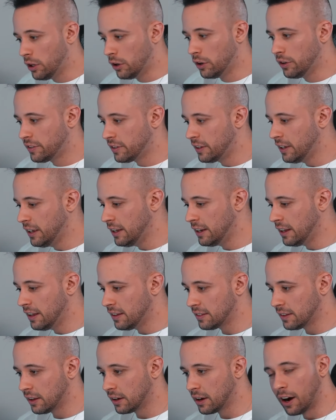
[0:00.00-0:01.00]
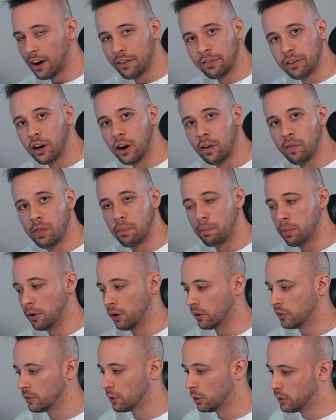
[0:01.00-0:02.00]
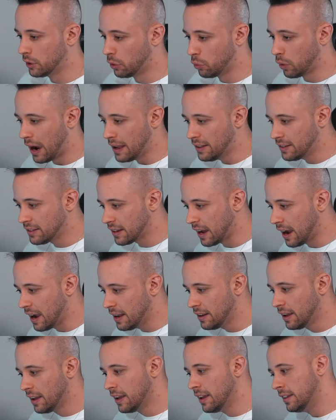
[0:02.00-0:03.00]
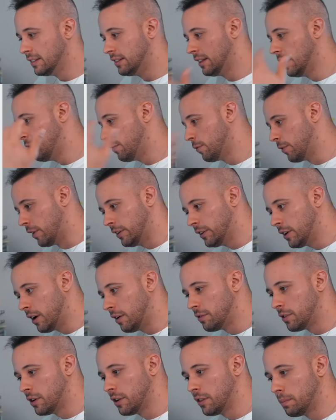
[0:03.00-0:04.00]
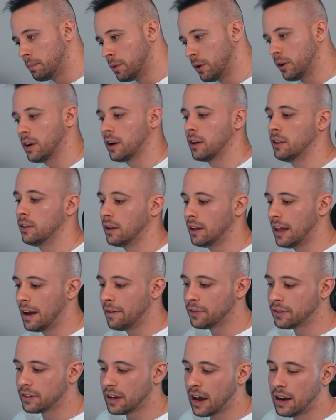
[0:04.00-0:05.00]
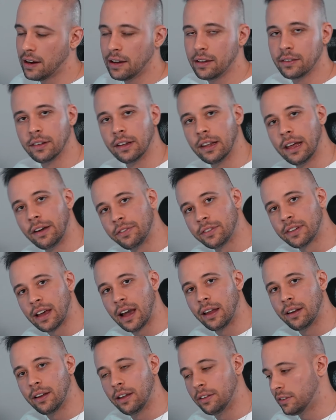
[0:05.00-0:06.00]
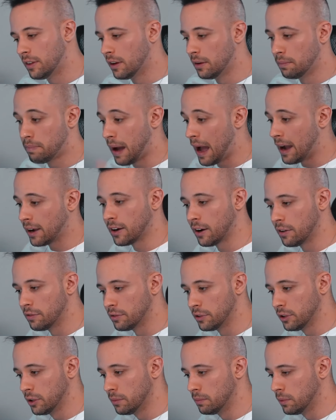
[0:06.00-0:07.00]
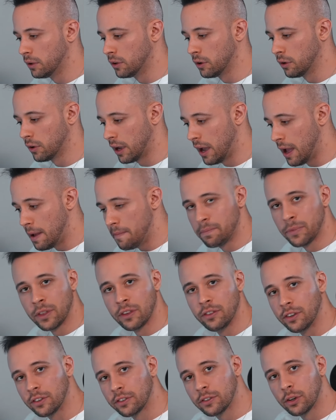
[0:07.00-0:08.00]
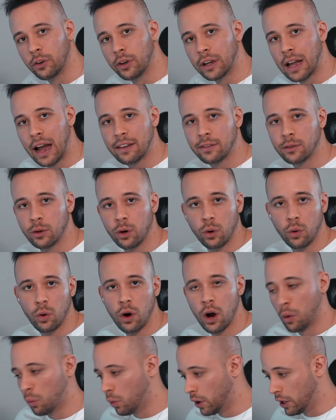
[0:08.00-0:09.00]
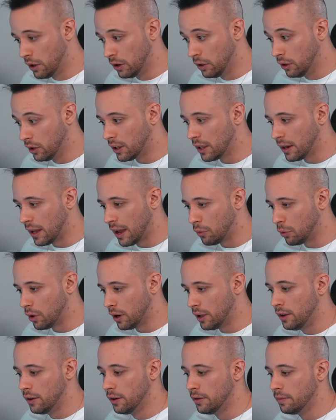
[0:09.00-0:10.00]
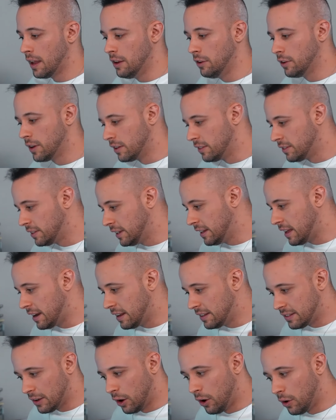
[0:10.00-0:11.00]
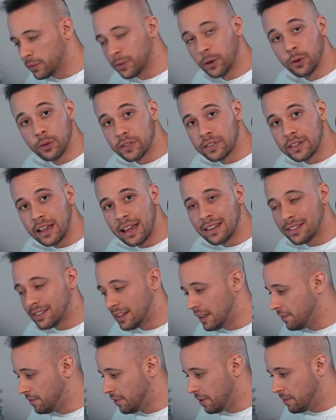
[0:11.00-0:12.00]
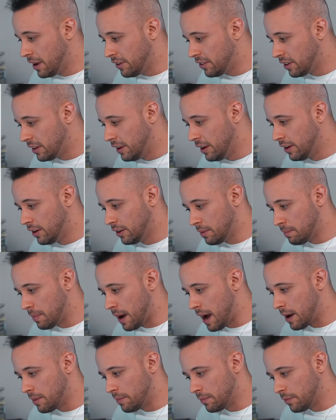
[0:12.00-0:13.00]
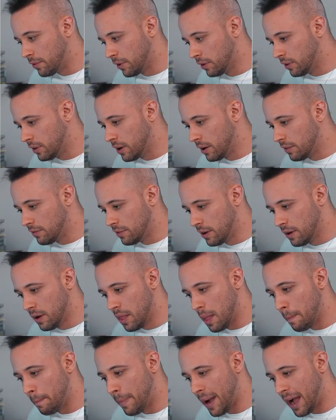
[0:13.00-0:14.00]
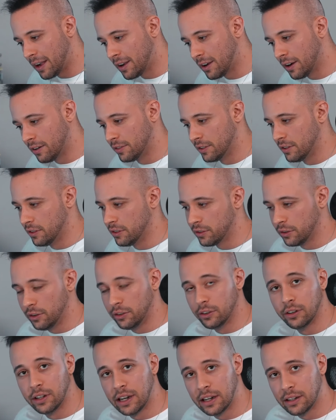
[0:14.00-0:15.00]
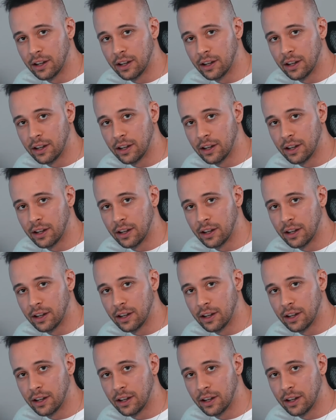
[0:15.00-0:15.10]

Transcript: you're seeing is the cover of the book. So the right side is the front cover of the book and the left side is the back cover of the book. Okay, just so you guys know what you're looking at right here. And you can see that it also says the information here in the bottom, front cover, back cover, so you don't get